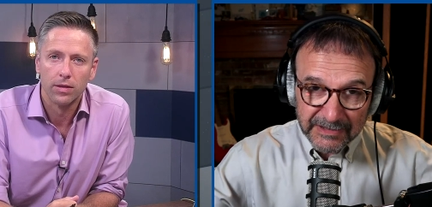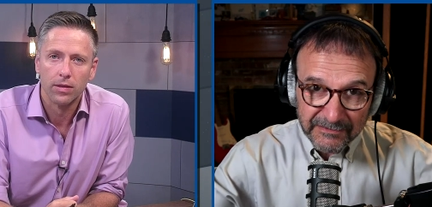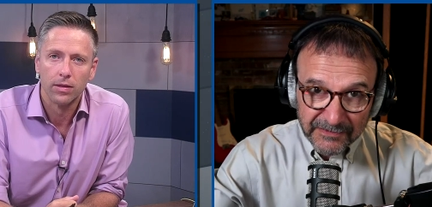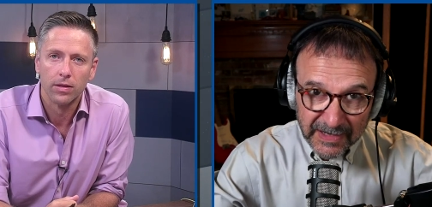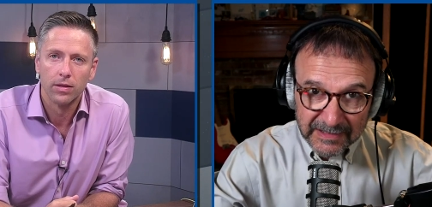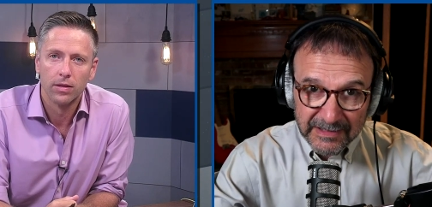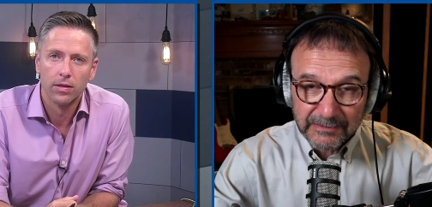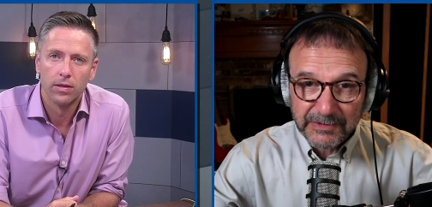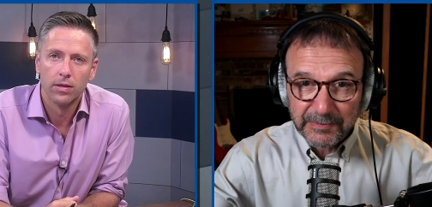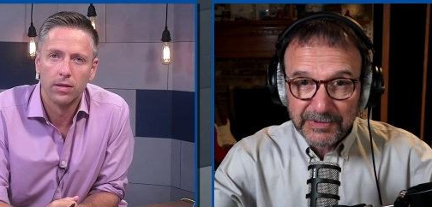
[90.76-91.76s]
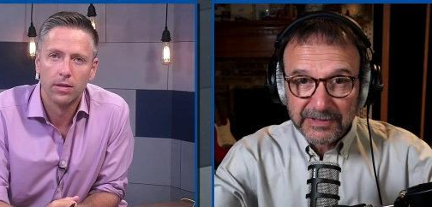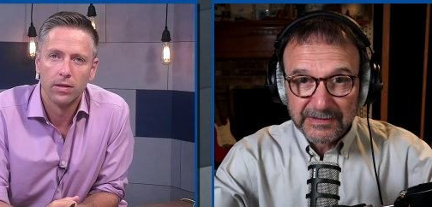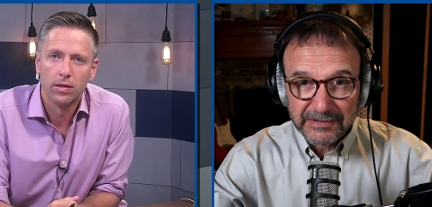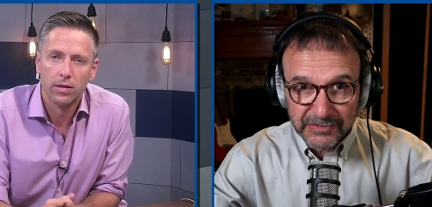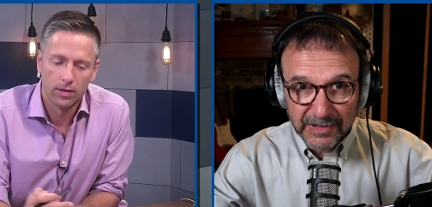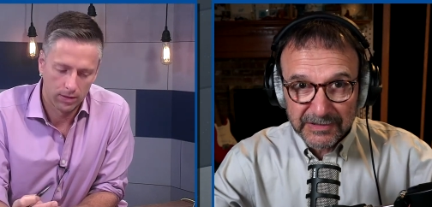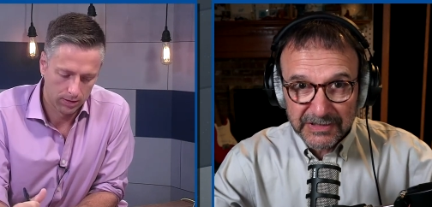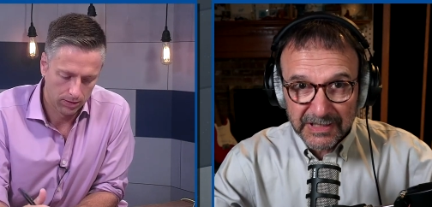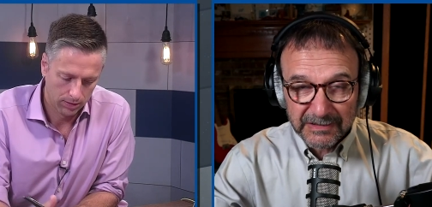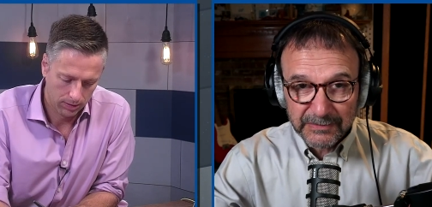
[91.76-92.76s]
Speaker 1: infect them, we put
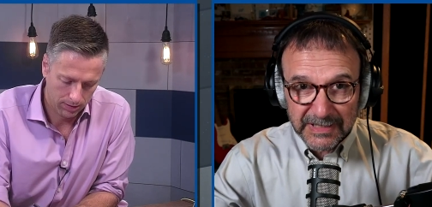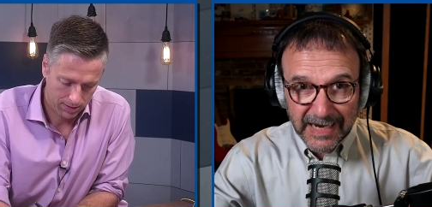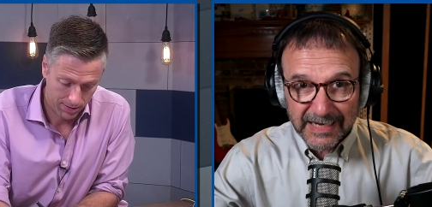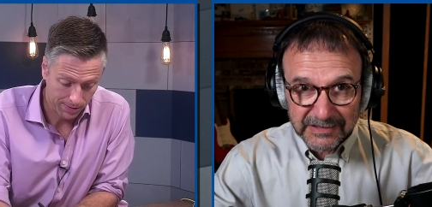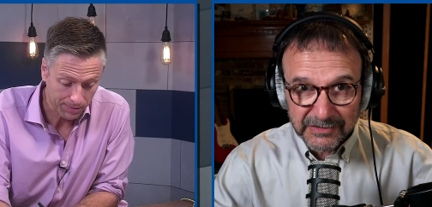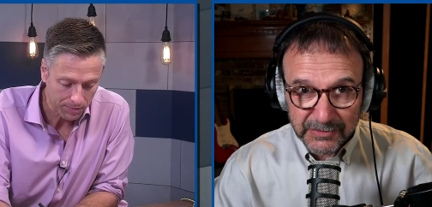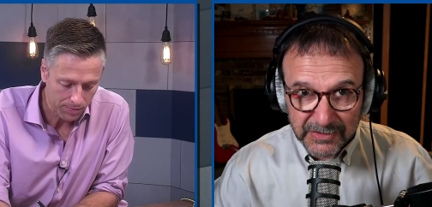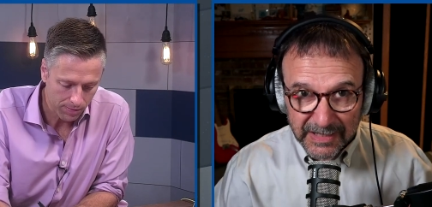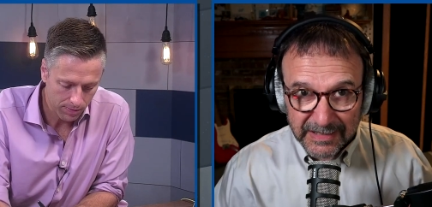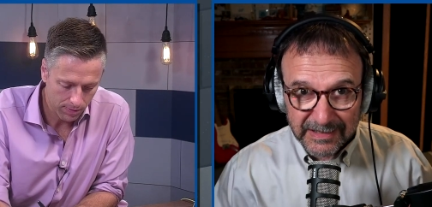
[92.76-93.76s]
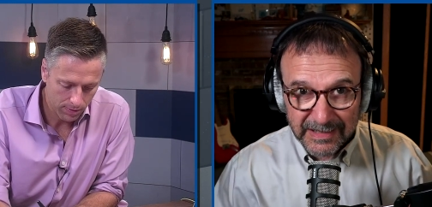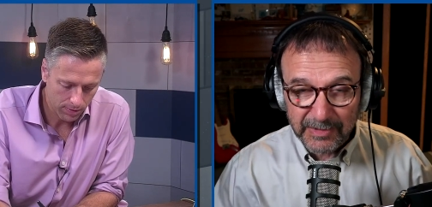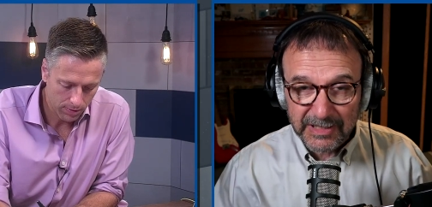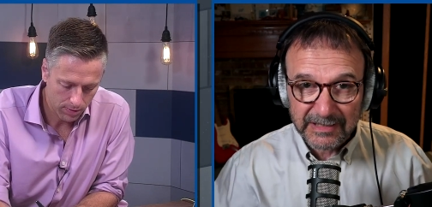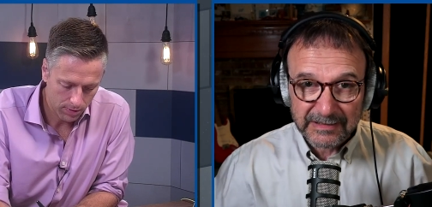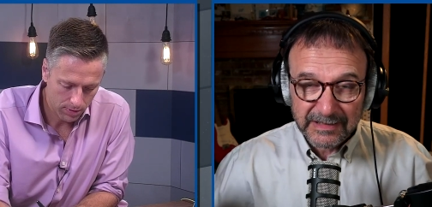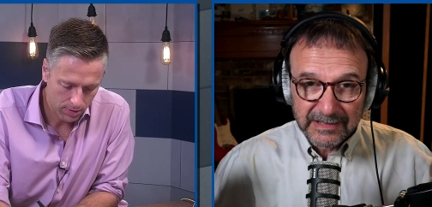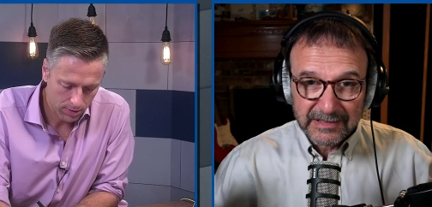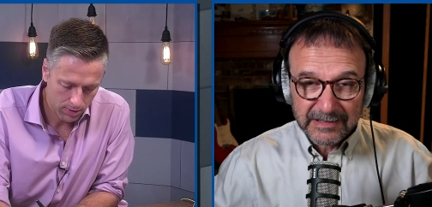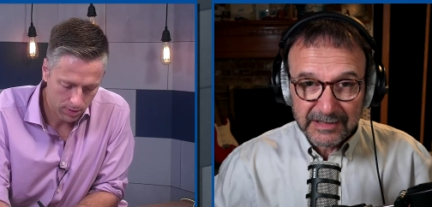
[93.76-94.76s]
drugs in, and we ask, do they inhibit? And
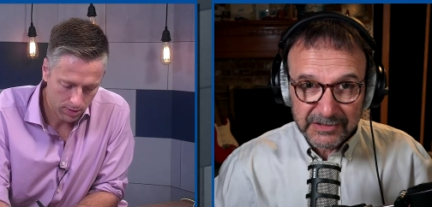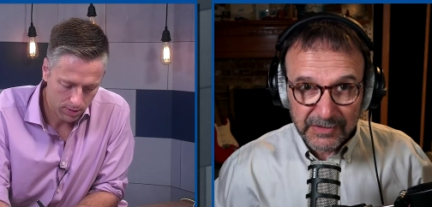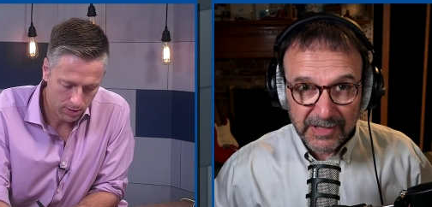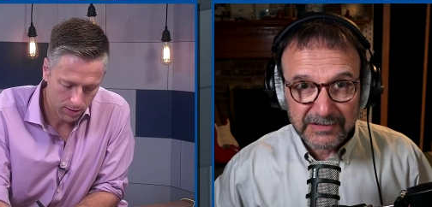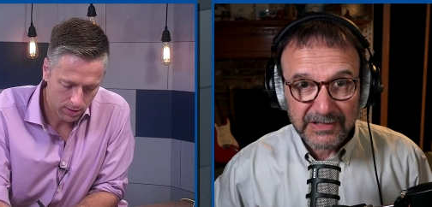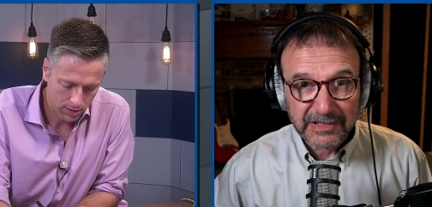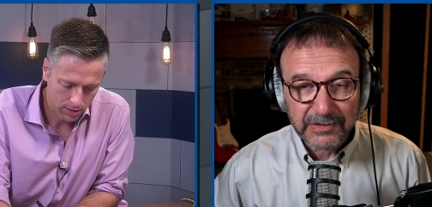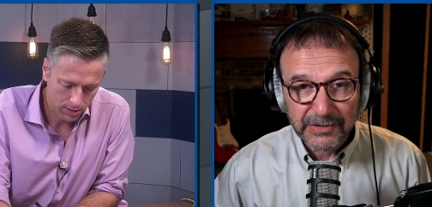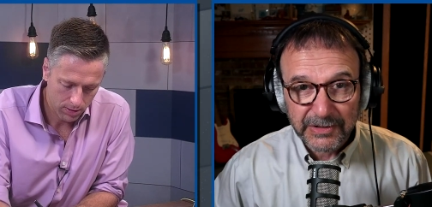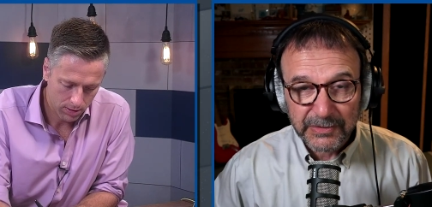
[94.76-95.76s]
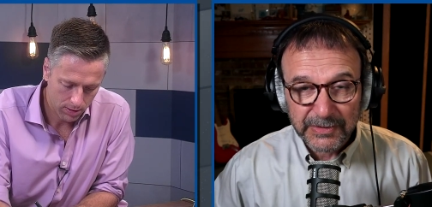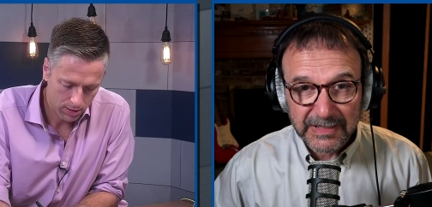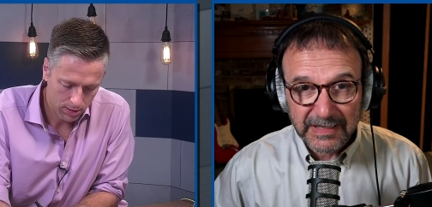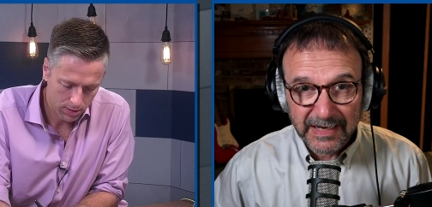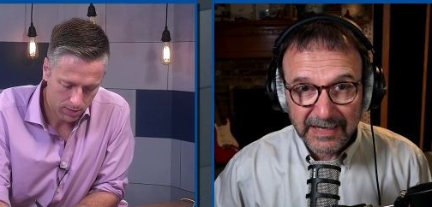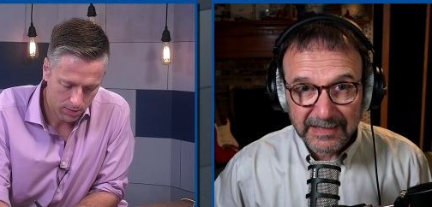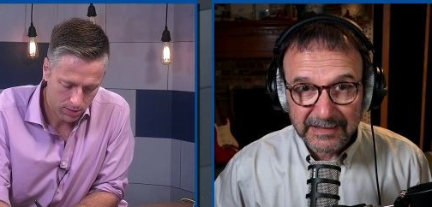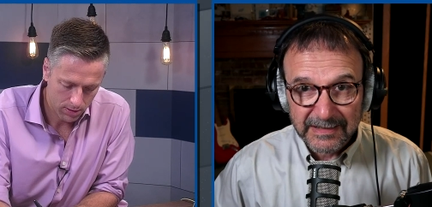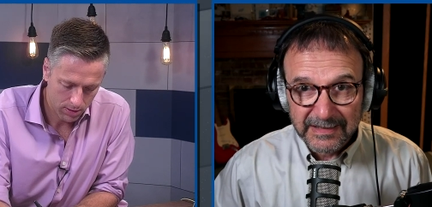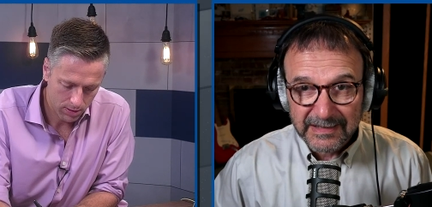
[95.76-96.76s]
hydroxychloroquine
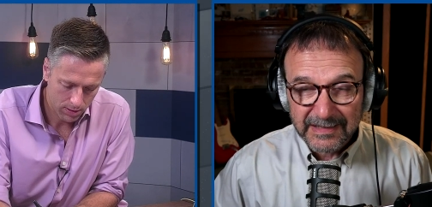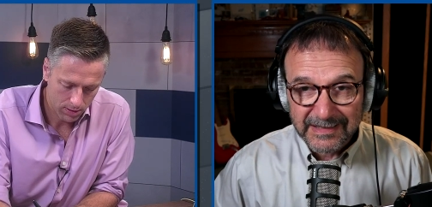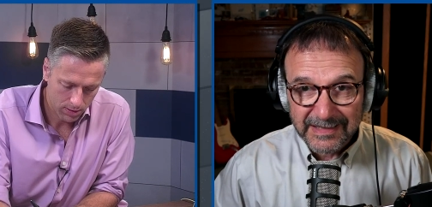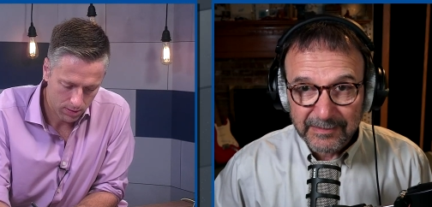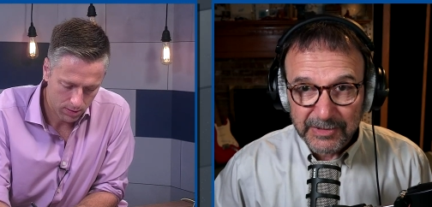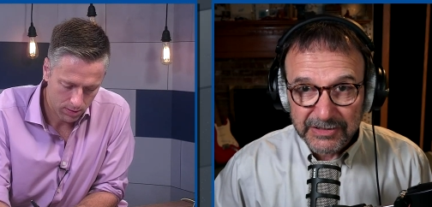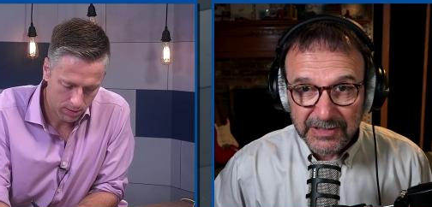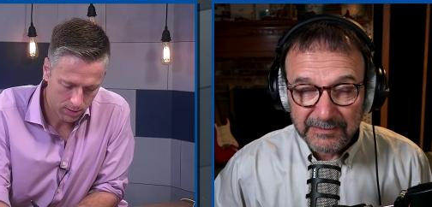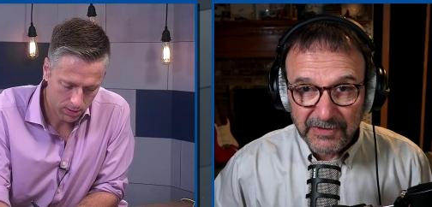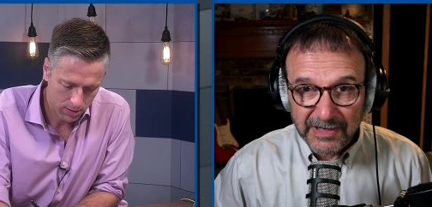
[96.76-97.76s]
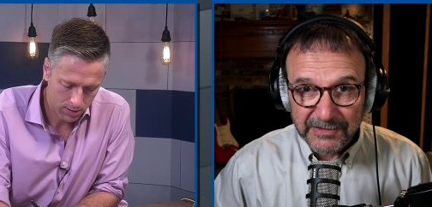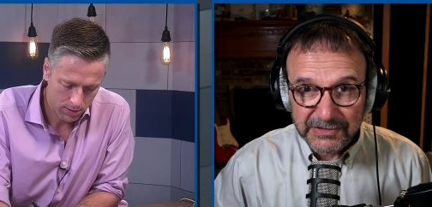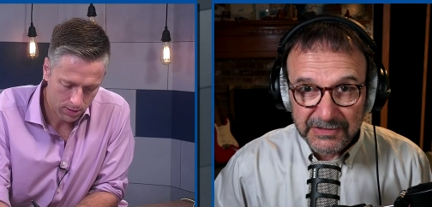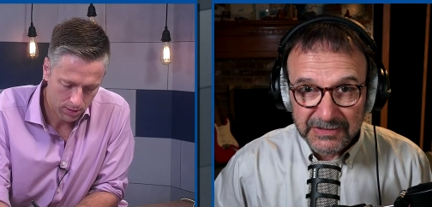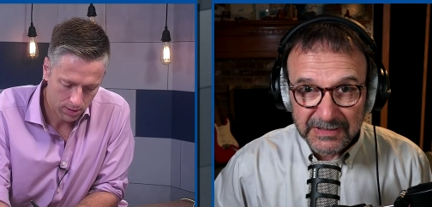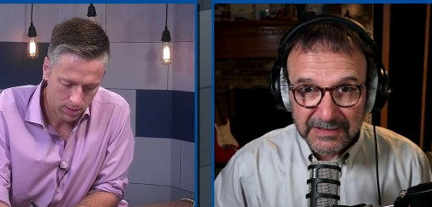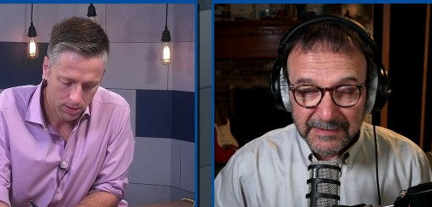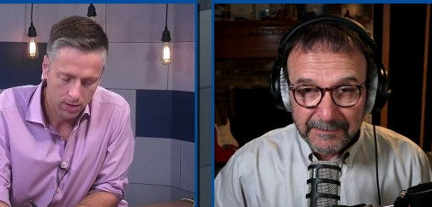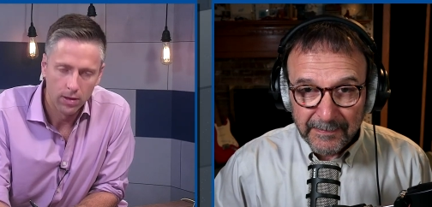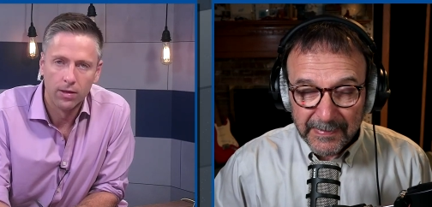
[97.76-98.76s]
can inhibit some viruses, and
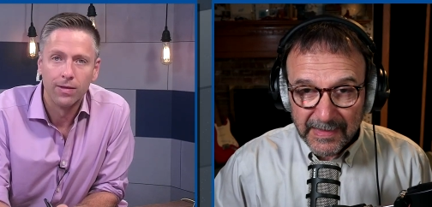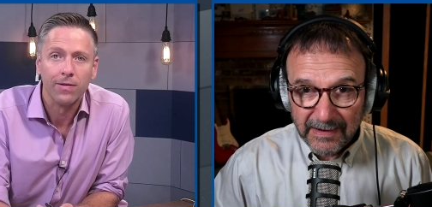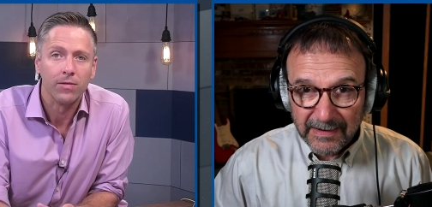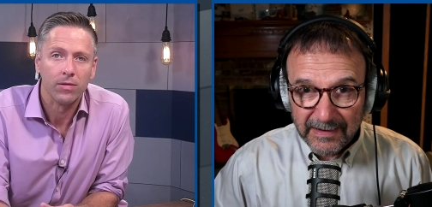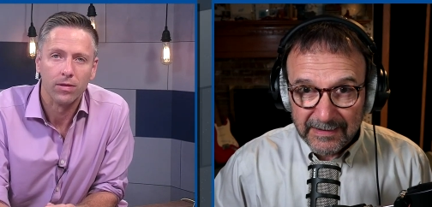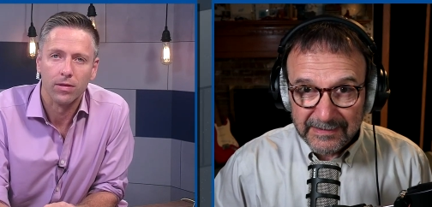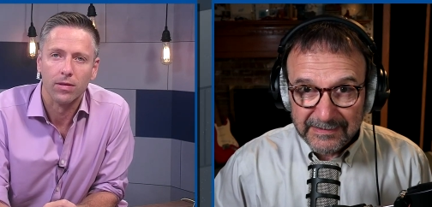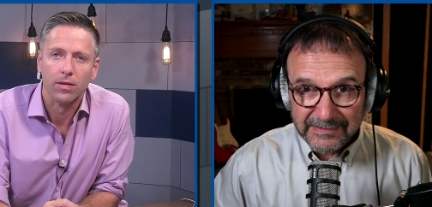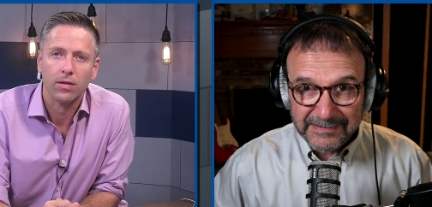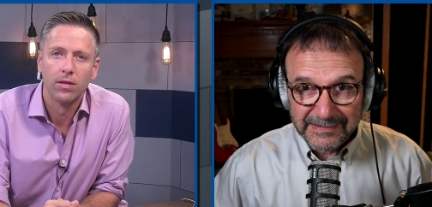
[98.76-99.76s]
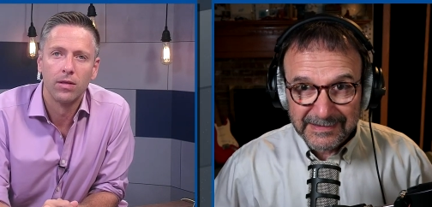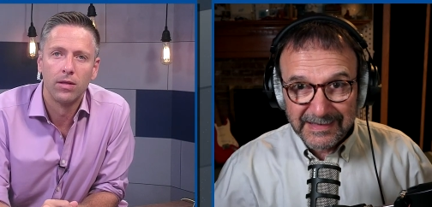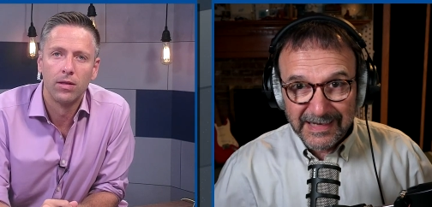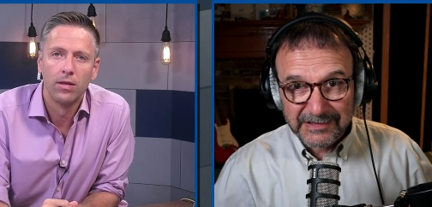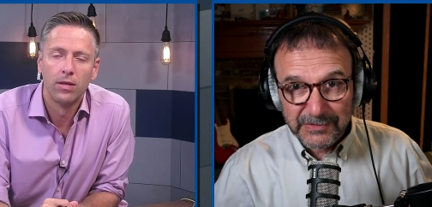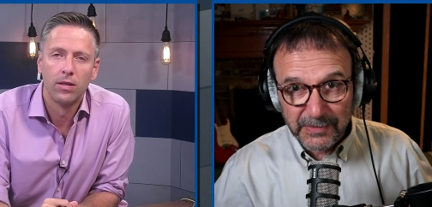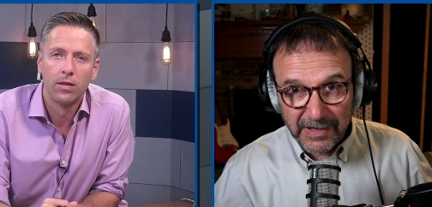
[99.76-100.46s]
uh, that's